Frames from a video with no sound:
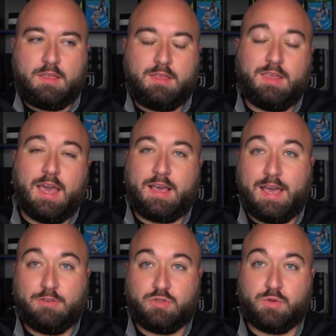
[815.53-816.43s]
You got
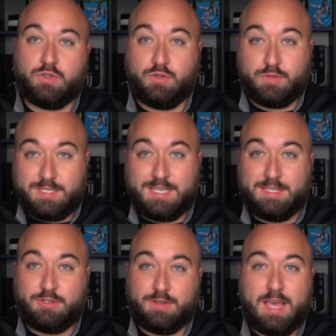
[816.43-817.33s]
Kyle George, who's
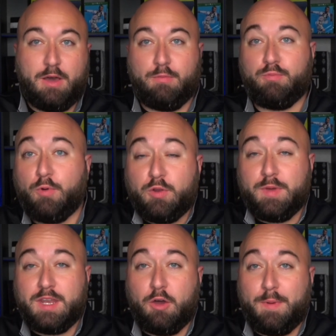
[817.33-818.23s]
injured now. What do
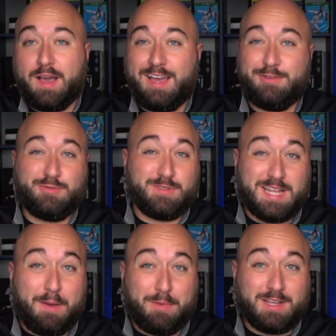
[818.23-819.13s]
we know about Kyle George?
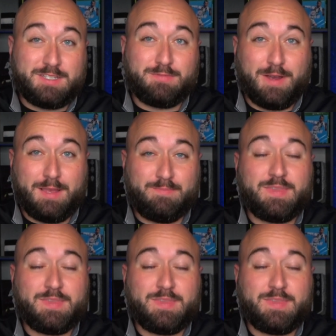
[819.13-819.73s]
Not much, right?